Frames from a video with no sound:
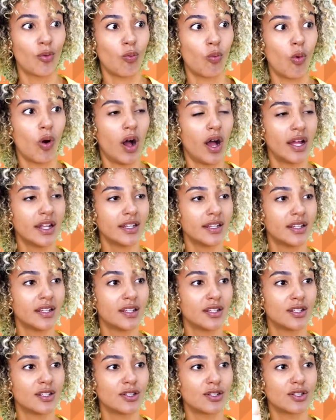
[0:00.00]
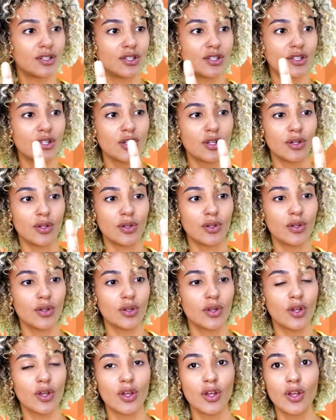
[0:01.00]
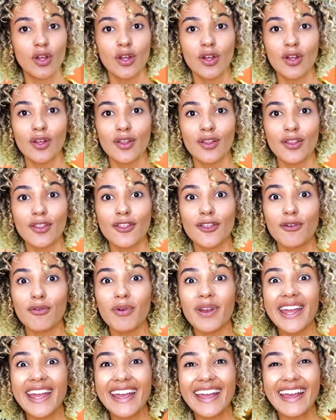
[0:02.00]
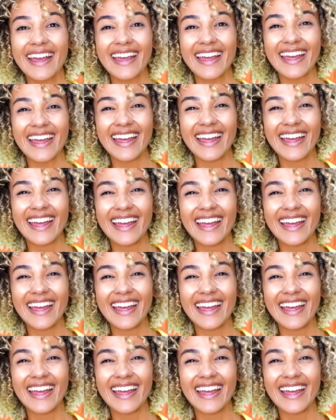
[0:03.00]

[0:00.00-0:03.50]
1, 2, 3.